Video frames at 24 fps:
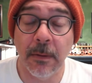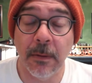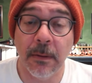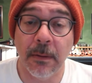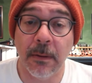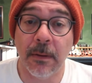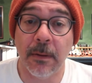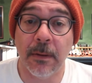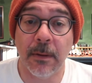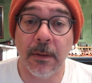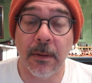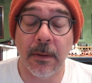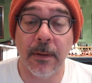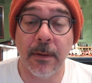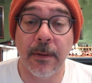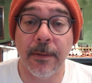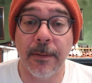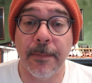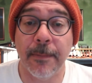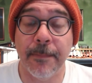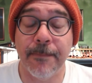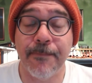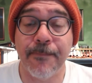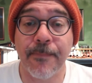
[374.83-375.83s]

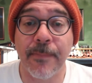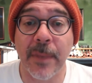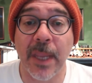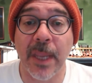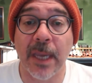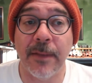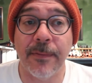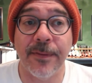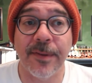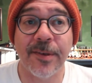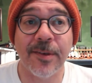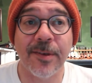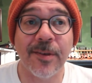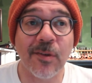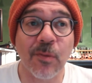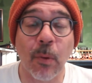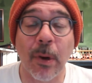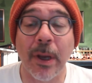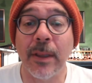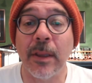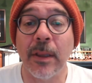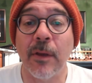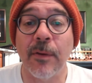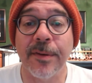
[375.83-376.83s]
Um, and this is
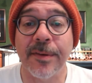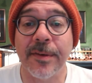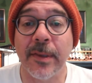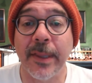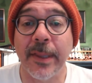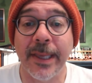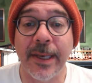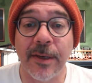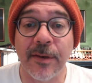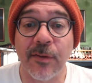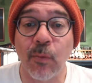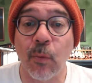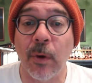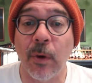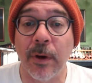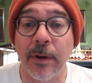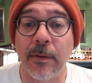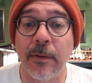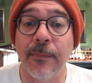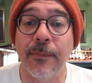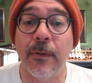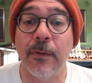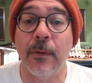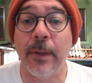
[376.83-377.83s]
why Lois Lane is
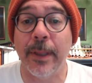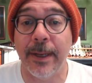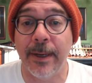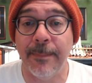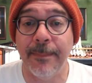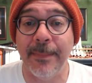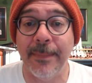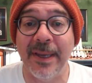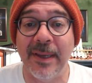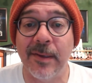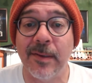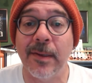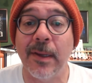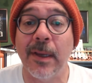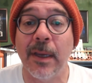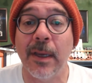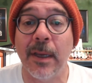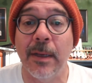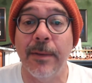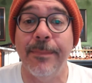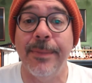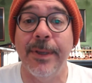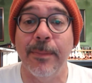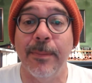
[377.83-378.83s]
wonderful and amazing,
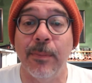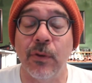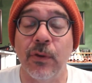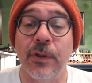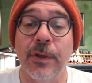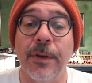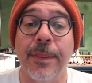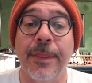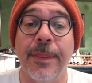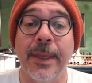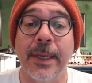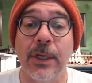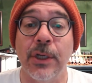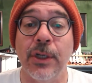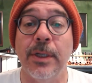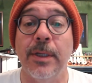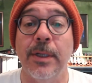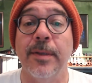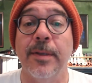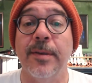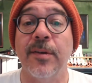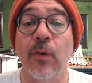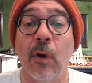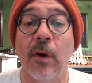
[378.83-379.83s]
and people should think she
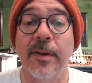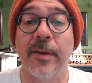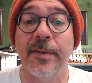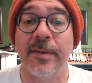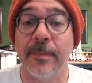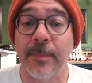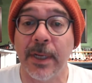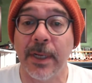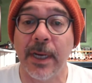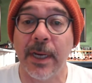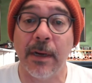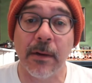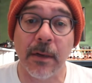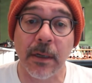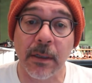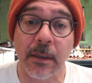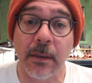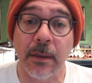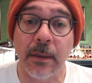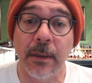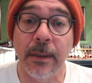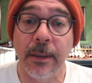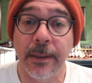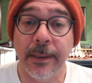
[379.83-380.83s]
is an awesome
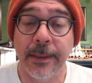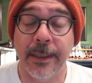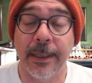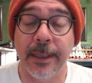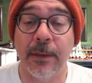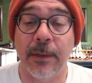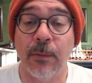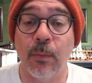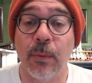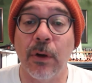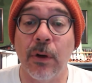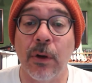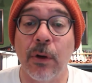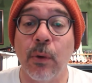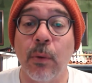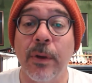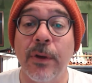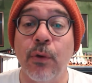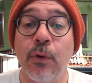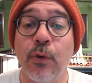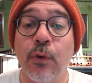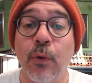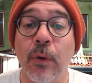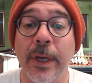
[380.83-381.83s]
character. And we're going
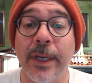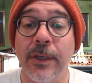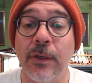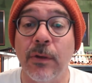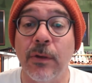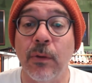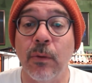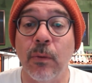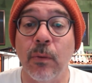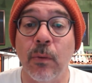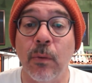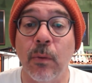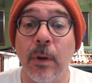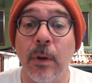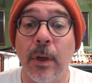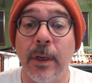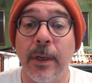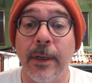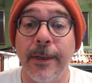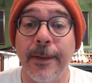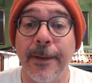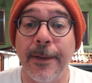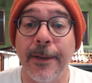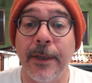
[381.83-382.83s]
to try to
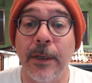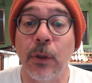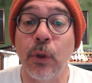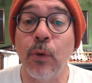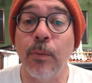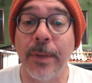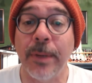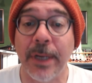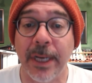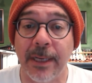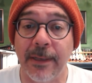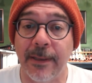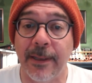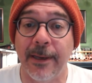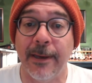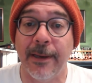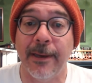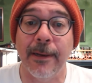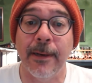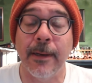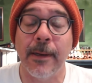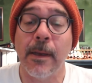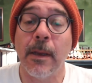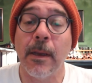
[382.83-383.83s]
uh, illuminate that.
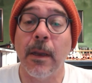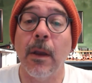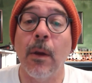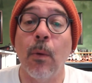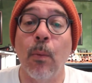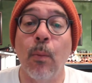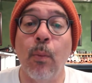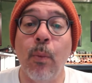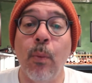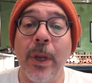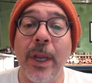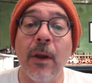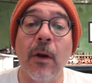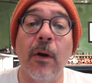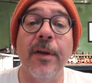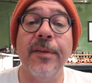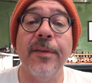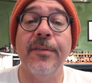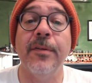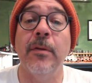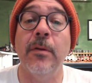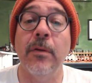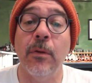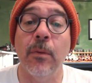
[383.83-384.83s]
We
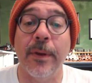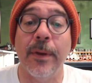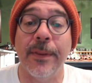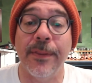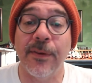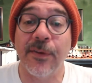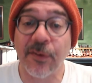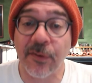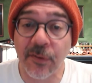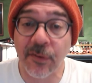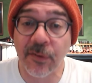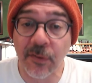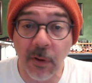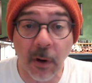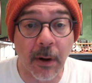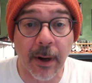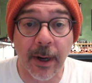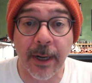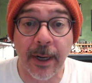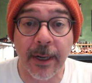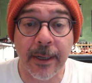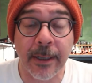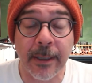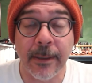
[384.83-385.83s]
also knew at the
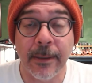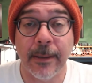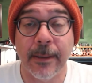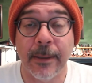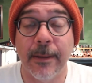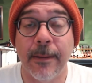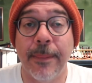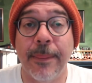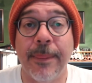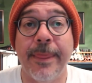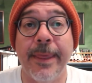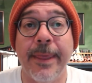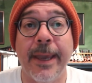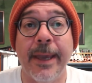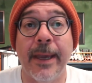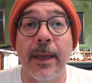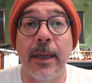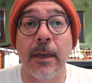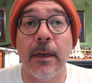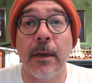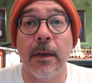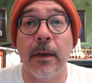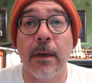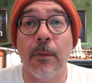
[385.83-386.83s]
start
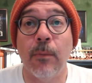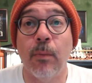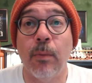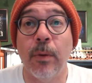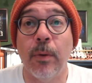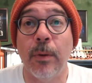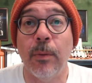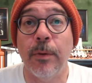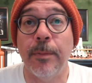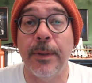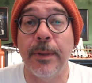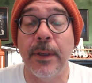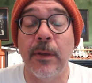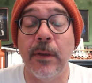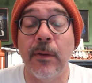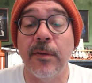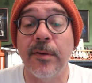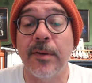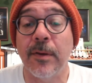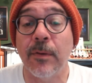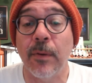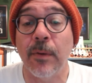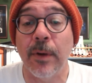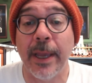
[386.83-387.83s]
that we would be
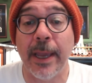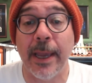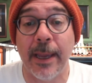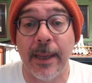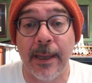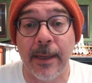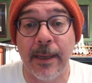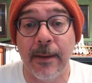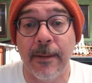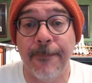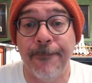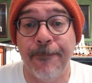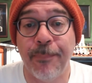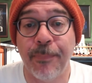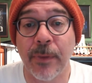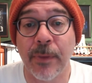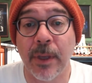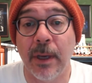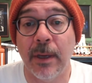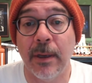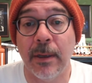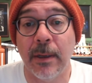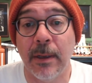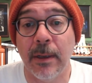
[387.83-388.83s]
using Renee,
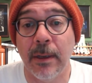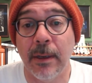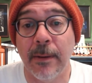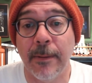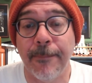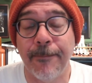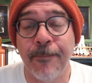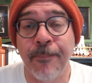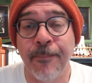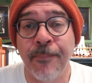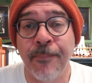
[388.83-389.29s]
um,